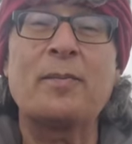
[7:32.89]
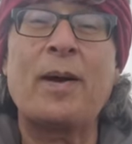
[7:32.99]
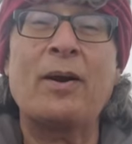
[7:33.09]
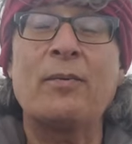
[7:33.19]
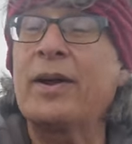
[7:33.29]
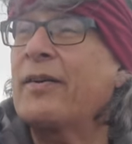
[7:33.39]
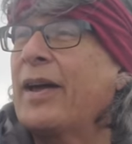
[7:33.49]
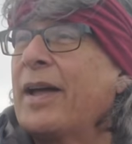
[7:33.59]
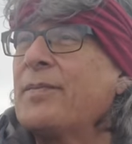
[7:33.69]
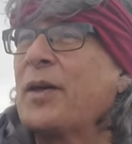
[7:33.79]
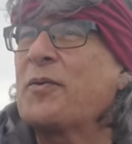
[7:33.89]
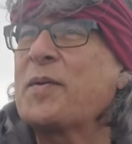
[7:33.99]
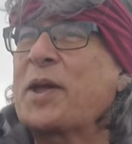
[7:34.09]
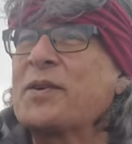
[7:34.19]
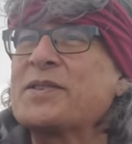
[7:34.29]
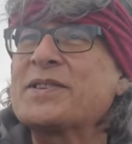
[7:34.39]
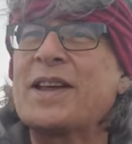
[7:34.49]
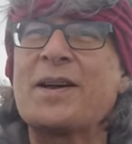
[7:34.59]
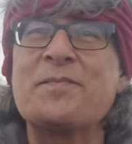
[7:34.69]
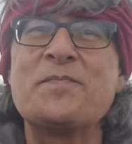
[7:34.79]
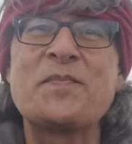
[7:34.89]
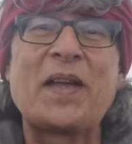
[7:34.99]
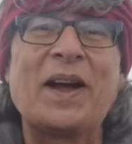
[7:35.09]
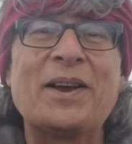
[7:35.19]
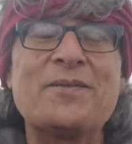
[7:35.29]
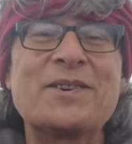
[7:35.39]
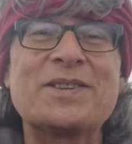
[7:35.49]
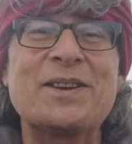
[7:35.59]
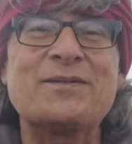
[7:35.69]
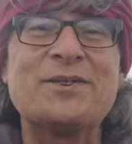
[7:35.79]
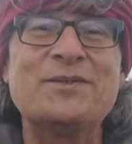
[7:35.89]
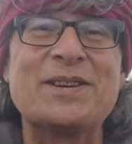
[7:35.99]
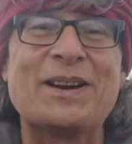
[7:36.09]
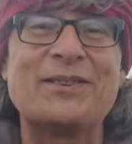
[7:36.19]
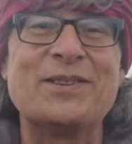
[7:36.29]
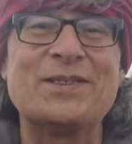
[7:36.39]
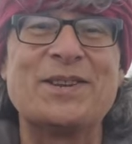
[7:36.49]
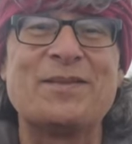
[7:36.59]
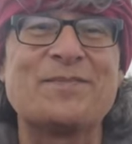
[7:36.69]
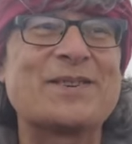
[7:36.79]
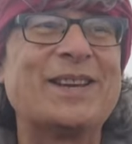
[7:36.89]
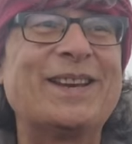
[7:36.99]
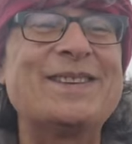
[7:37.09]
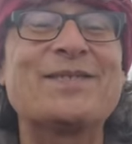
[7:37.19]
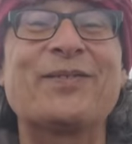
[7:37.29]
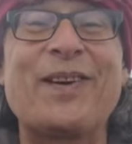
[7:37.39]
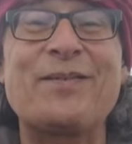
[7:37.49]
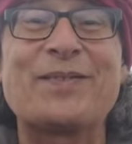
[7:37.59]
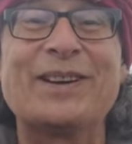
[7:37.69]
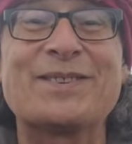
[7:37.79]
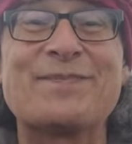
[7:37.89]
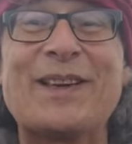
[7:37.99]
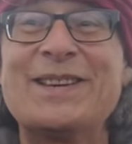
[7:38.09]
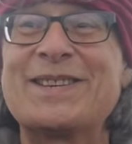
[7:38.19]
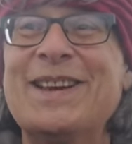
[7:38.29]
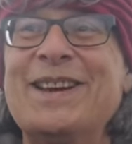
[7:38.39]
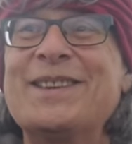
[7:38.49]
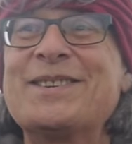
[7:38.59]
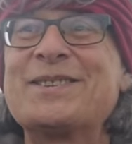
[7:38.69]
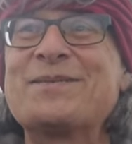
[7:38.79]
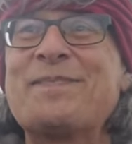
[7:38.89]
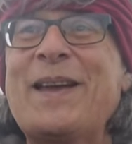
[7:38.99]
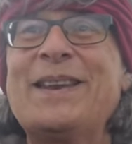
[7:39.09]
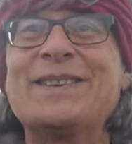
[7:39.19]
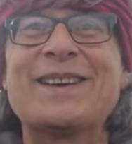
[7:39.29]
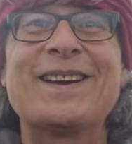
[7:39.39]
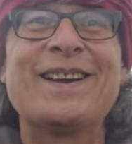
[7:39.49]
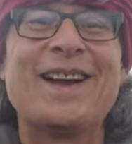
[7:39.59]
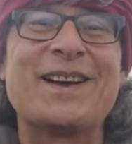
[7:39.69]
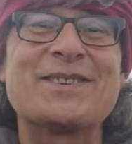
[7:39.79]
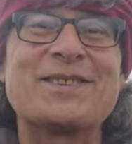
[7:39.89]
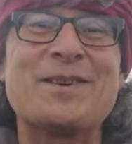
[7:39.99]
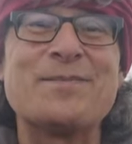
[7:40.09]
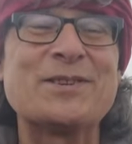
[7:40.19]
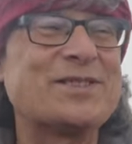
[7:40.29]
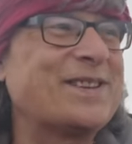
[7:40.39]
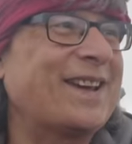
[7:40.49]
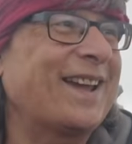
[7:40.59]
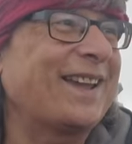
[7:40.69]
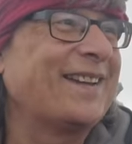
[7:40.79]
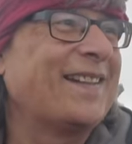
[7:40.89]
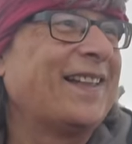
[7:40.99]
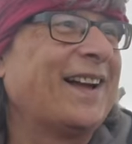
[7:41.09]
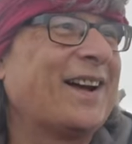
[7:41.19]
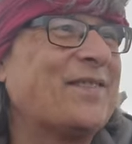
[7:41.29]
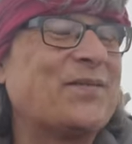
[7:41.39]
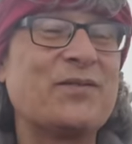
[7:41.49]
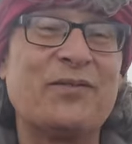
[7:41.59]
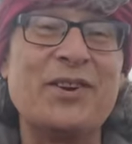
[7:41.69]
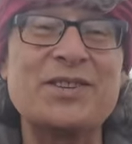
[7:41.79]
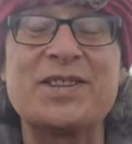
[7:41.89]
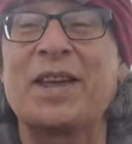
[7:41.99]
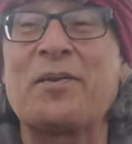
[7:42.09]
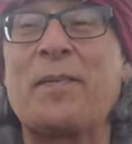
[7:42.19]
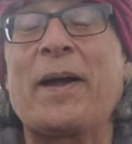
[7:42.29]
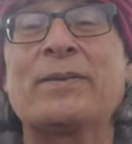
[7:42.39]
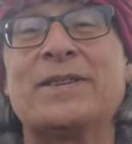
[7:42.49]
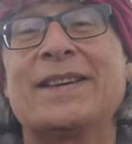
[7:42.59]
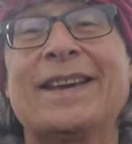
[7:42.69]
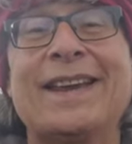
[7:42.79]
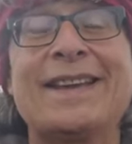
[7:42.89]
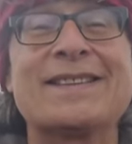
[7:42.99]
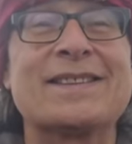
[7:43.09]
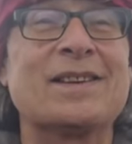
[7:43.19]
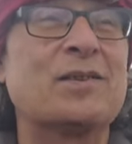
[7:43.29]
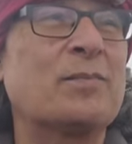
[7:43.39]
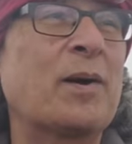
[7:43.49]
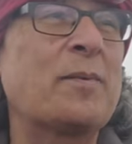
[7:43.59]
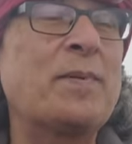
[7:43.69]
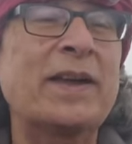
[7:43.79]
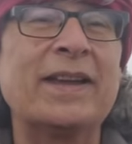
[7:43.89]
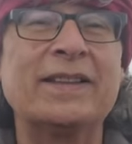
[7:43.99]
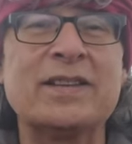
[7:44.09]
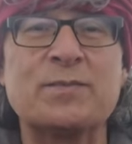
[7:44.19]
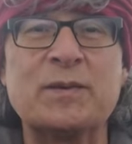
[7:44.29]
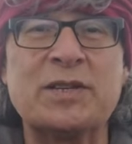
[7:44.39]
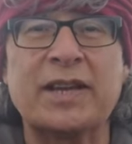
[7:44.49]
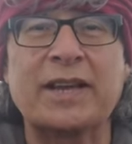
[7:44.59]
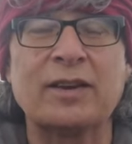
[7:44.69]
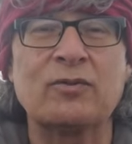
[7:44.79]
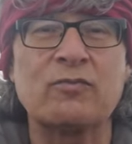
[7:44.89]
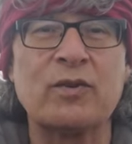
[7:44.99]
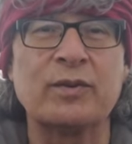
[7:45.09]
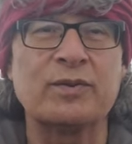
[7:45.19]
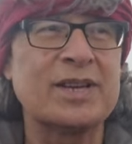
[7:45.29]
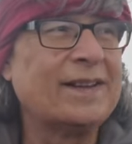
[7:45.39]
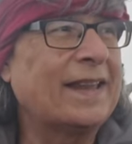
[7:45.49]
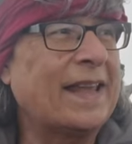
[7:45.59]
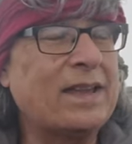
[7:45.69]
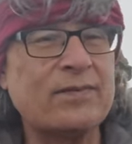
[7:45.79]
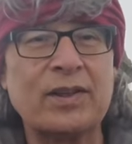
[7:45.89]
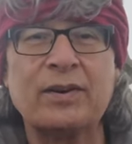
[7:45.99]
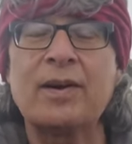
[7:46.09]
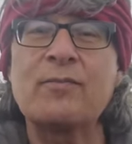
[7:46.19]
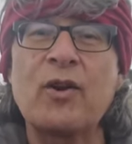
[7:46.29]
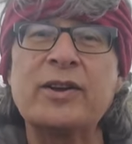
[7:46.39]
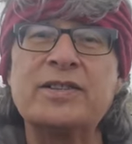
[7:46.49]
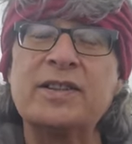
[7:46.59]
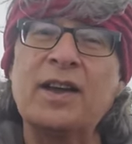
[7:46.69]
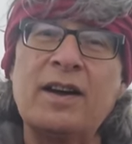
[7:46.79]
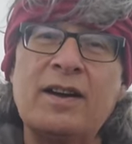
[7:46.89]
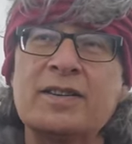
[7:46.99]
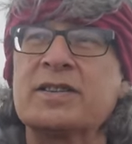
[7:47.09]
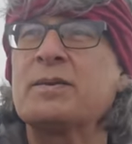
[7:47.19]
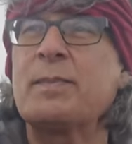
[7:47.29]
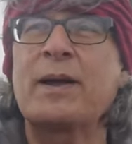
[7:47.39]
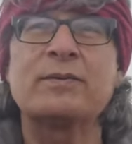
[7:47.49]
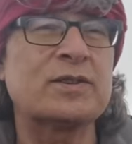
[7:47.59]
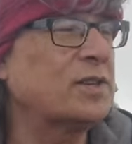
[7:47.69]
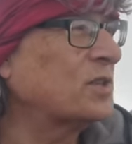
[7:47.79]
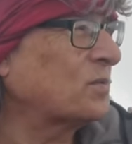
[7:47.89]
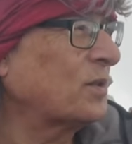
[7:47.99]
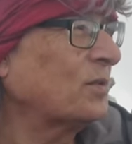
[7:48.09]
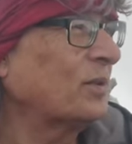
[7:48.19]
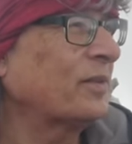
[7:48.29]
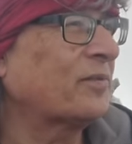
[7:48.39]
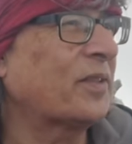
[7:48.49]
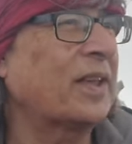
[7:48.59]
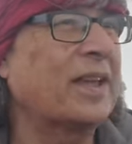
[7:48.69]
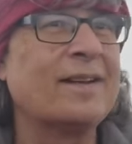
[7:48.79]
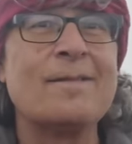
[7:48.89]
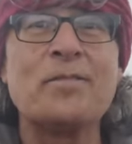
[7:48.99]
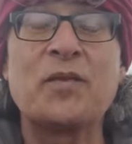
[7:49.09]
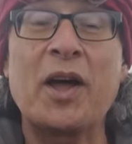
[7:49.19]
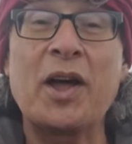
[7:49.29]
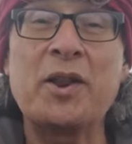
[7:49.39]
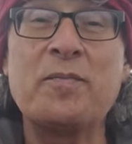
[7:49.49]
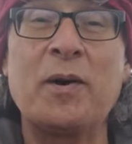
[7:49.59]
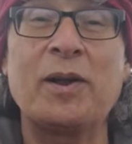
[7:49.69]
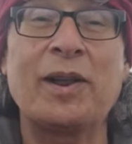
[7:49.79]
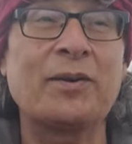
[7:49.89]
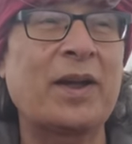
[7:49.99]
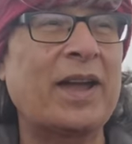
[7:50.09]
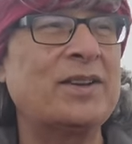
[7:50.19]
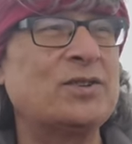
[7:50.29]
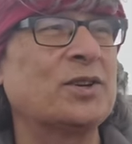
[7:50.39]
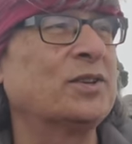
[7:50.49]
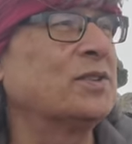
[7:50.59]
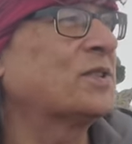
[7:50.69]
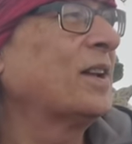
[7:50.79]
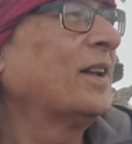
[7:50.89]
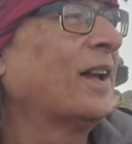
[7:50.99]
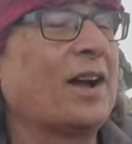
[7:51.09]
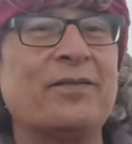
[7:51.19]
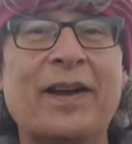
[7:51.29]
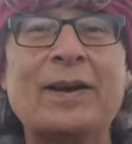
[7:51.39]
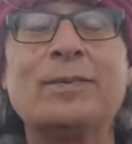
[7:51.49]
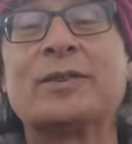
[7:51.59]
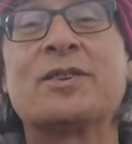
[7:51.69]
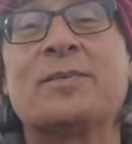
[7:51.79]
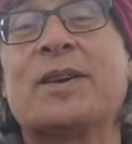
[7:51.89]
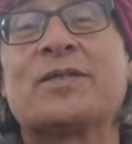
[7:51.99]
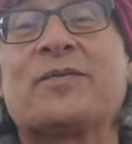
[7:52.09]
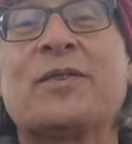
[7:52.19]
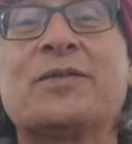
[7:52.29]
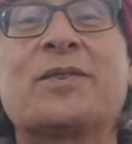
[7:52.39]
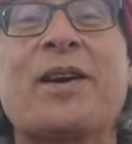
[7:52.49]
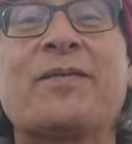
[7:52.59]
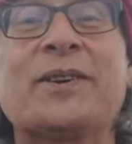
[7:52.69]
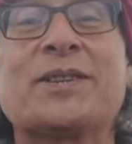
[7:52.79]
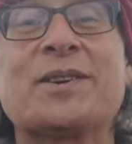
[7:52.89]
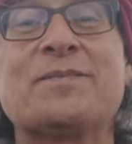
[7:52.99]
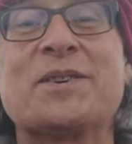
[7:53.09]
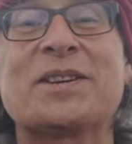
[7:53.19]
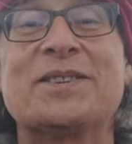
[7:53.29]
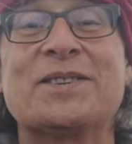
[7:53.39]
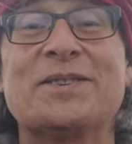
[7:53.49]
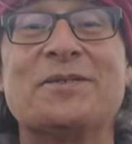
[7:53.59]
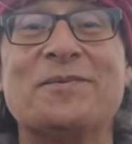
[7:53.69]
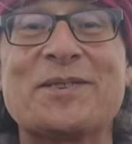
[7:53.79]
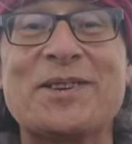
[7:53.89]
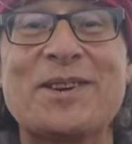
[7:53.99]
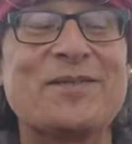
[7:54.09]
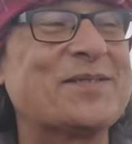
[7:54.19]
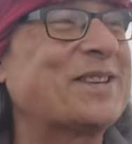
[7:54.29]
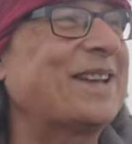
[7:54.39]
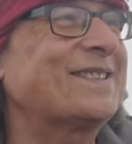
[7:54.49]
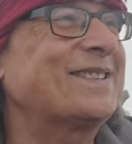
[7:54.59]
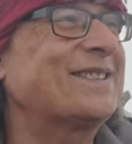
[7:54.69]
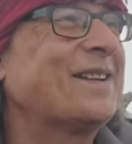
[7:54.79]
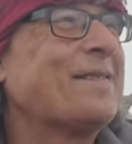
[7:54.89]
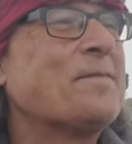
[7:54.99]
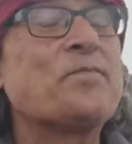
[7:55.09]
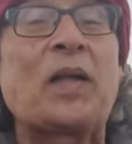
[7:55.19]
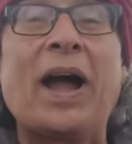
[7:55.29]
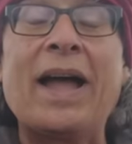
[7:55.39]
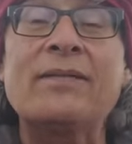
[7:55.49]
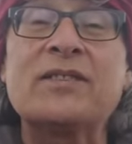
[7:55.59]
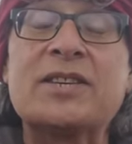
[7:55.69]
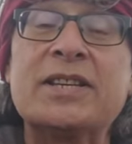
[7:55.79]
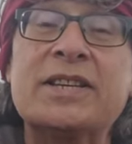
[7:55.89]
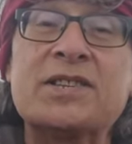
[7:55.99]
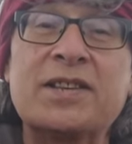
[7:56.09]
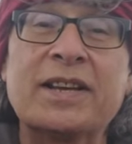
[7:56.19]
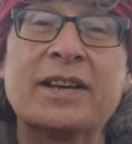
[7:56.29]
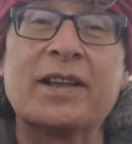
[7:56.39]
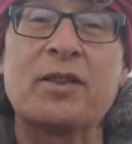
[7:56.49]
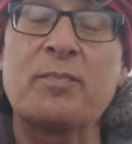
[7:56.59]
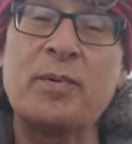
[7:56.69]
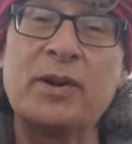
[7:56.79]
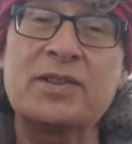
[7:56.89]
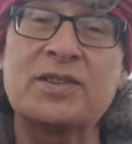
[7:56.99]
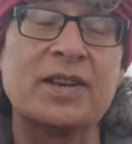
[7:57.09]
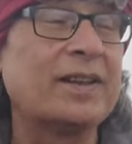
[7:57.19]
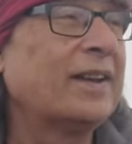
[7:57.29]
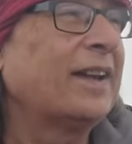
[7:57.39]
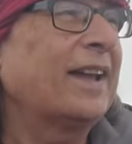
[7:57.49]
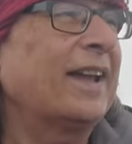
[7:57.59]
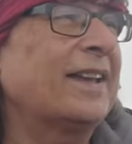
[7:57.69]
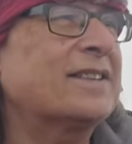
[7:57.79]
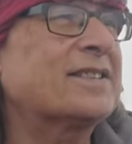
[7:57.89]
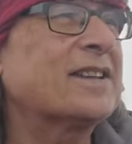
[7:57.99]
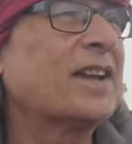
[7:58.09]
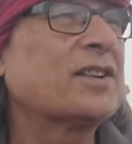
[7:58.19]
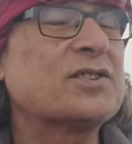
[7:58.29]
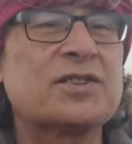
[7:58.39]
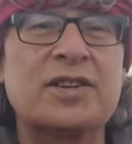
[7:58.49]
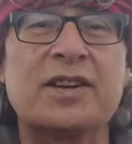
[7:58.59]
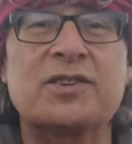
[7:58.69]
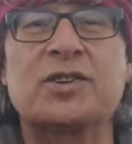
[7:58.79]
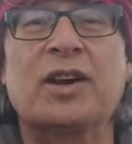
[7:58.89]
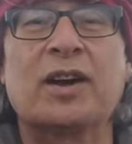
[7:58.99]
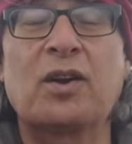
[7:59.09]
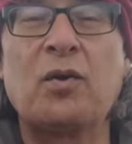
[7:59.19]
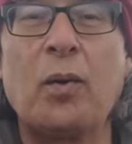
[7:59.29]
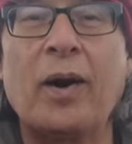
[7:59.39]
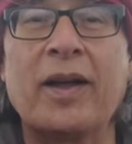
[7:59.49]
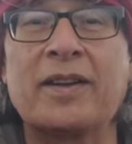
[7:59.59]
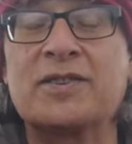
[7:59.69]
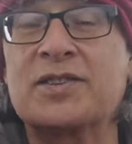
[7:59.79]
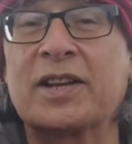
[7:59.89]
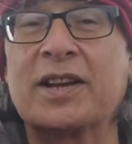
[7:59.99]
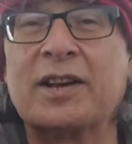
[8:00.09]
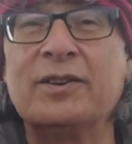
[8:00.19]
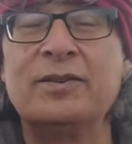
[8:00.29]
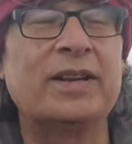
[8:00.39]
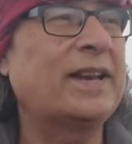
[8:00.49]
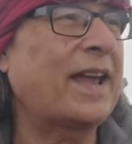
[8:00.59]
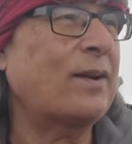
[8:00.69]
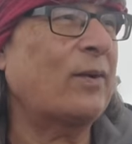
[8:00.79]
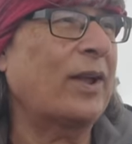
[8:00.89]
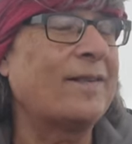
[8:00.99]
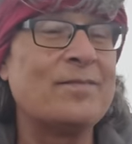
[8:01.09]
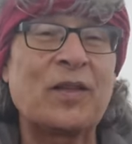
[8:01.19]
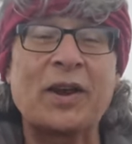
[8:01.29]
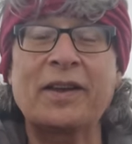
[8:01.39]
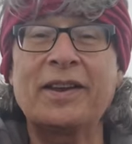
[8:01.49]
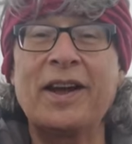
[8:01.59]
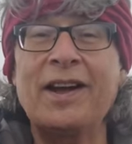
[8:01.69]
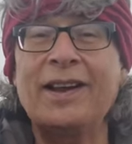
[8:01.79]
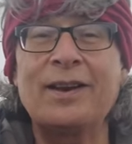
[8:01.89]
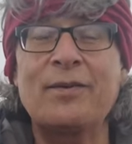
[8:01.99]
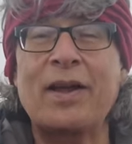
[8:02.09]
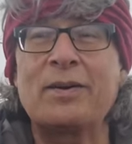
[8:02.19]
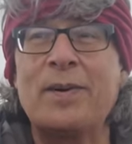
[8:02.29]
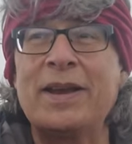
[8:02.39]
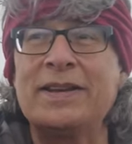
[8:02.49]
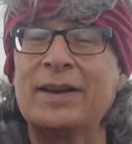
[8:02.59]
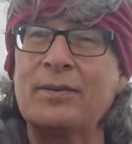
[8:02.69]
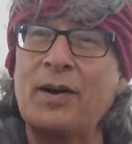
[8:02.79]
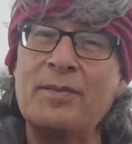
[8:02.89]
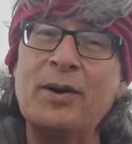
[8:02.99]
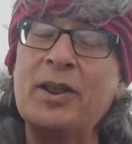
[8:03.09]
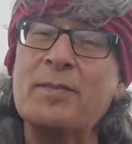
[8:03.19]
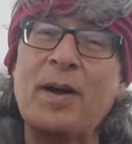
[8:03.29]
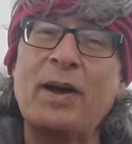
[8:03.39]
bit about where I am though, because um, I don't want to sound too down in the dumps. It is a fabulous place to spend a, a summer's day. Um, first thing about it is that by picking this particular route, even though I'm right in the heart of the mountains with all of the, the honeypot locations available to me as photographic subjects under normal circumstances, I haven't seen a single other person. It's such a quiet, secluded area, and I can highly recommend it. I'm only